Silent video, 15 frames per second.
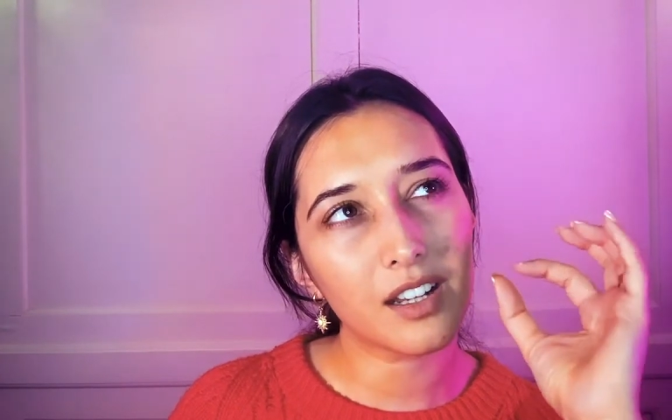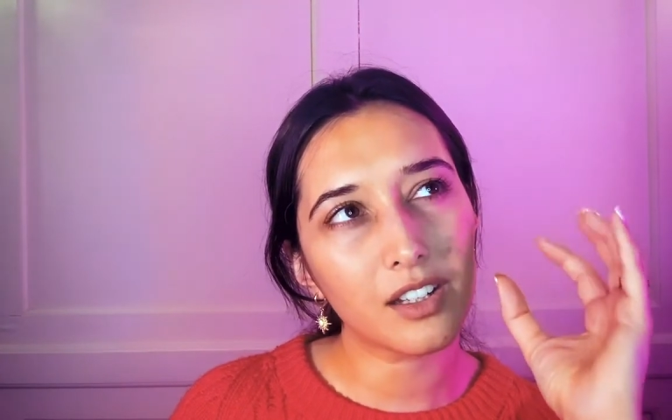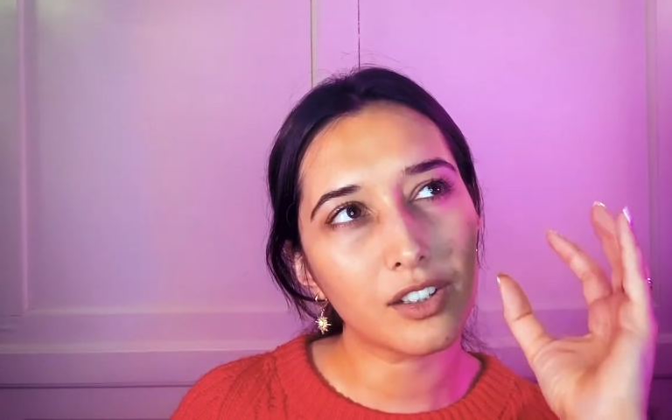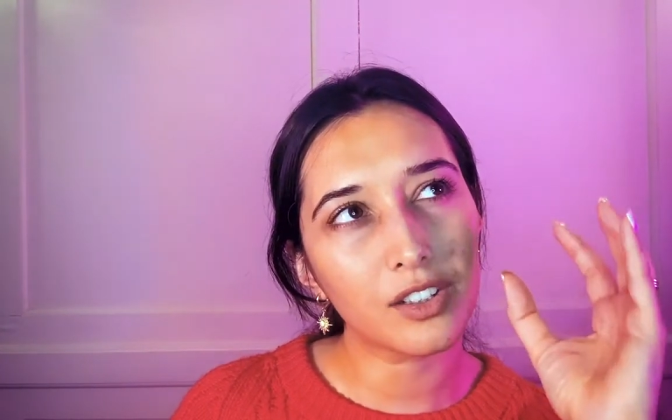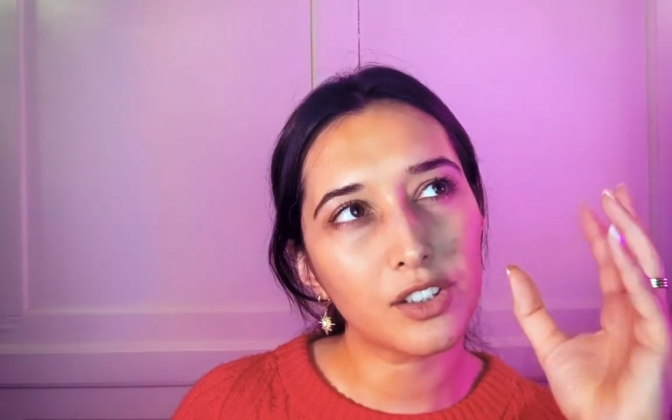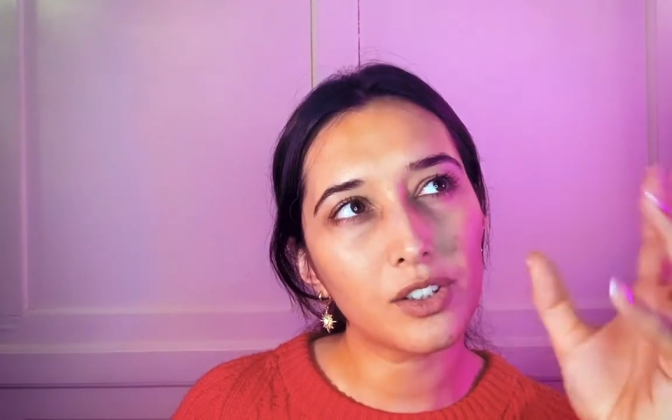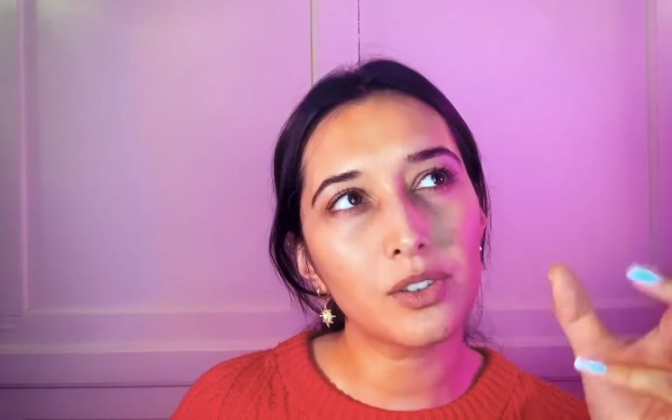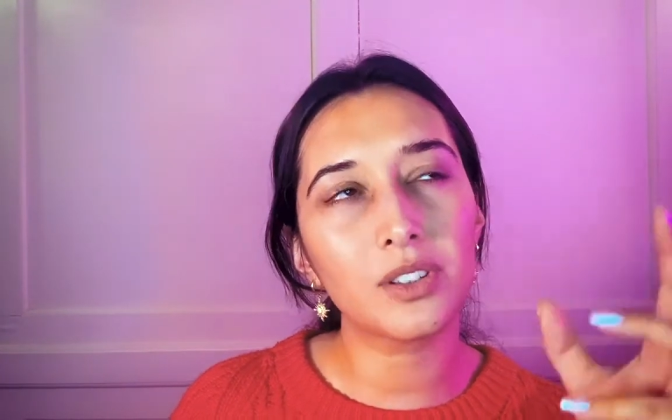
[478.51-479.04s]

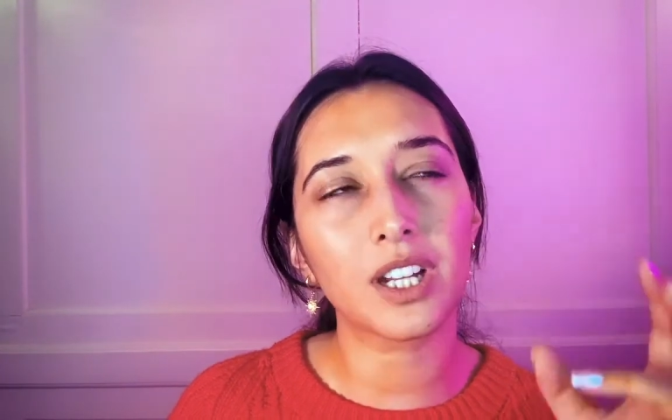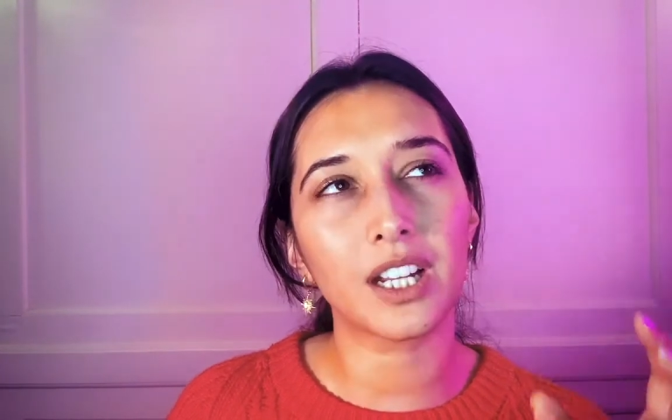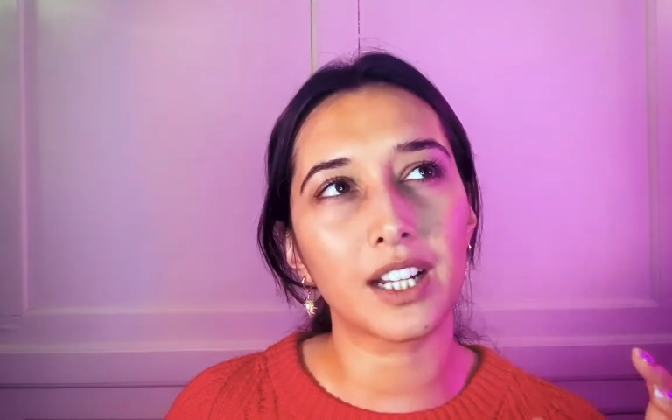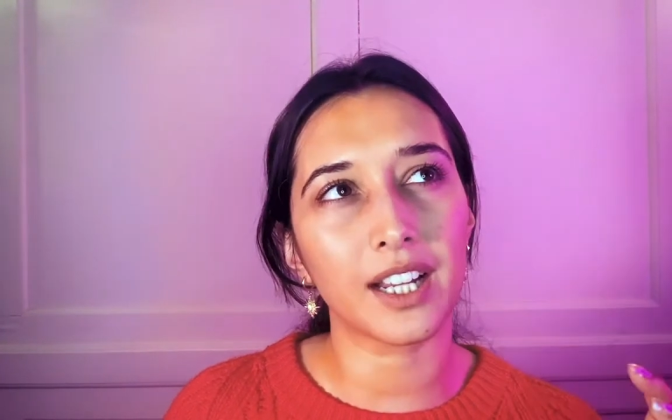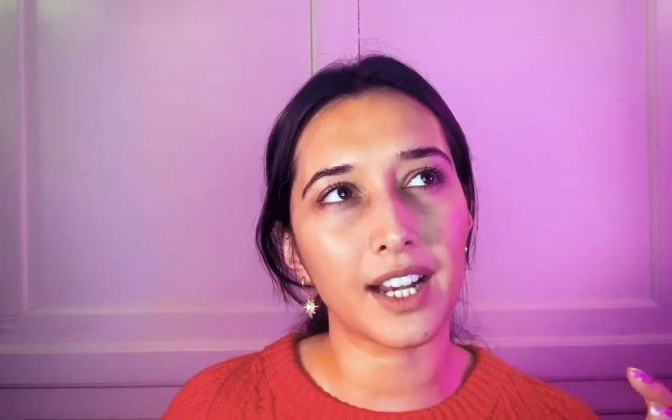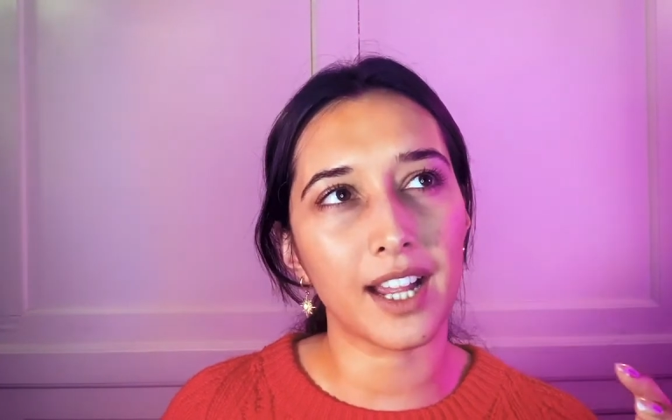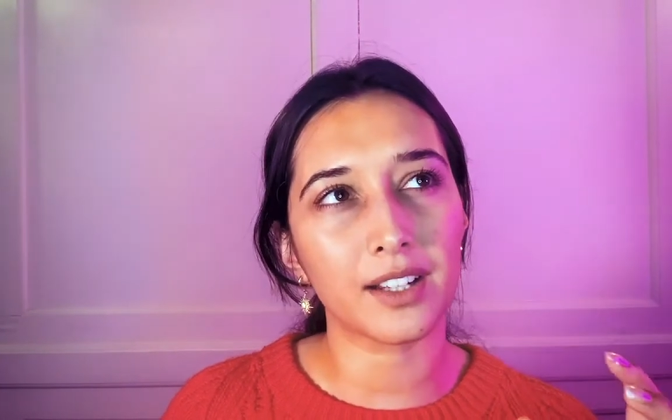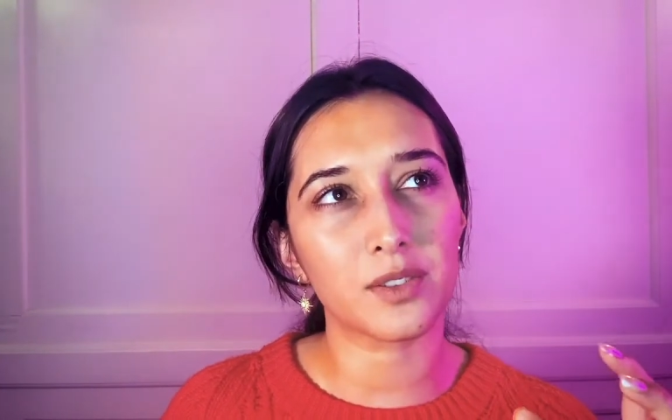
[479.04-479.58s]
you can
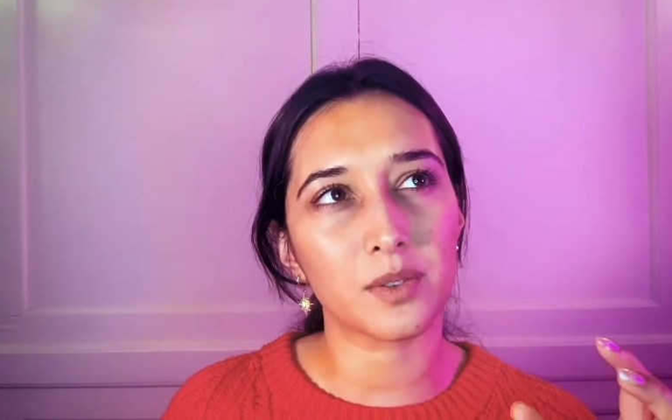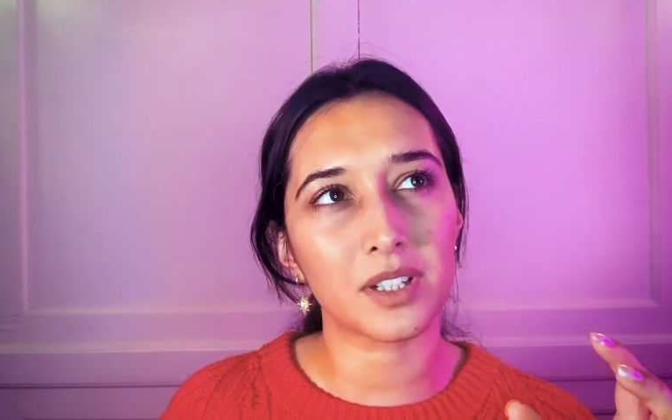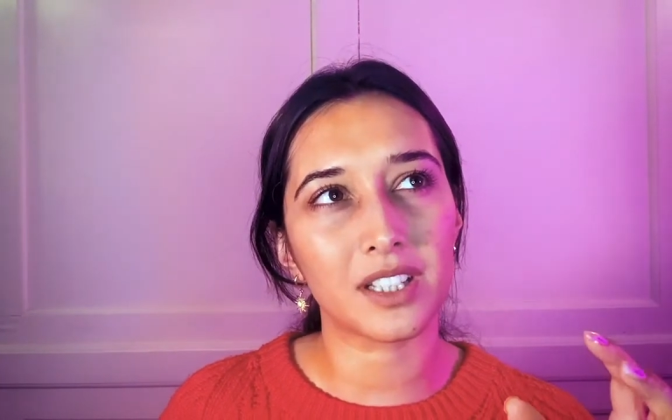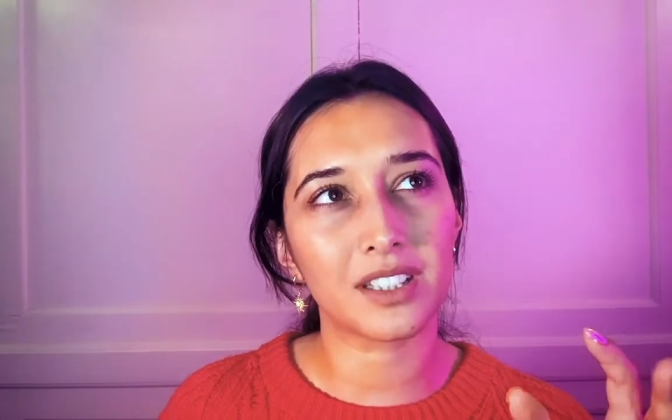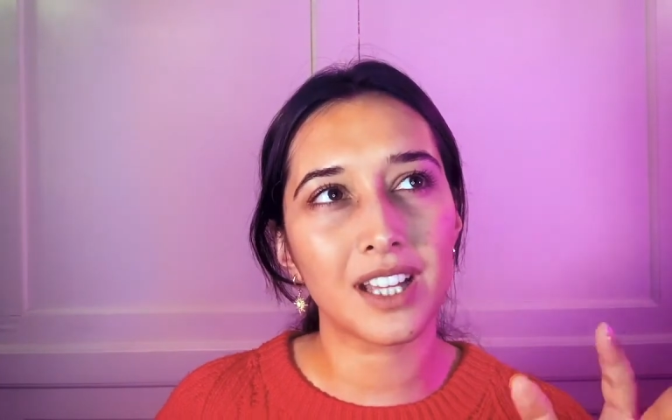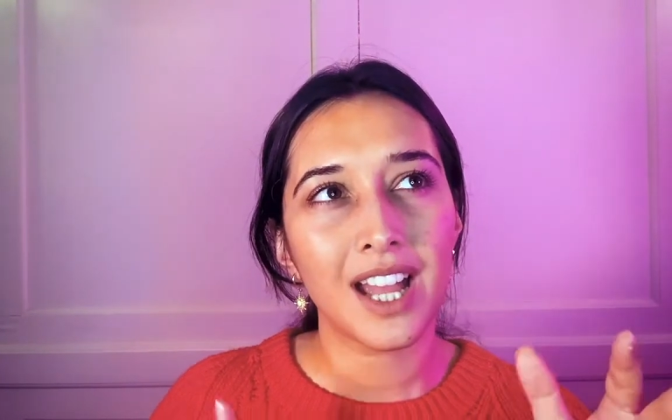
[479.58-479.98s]
connect with,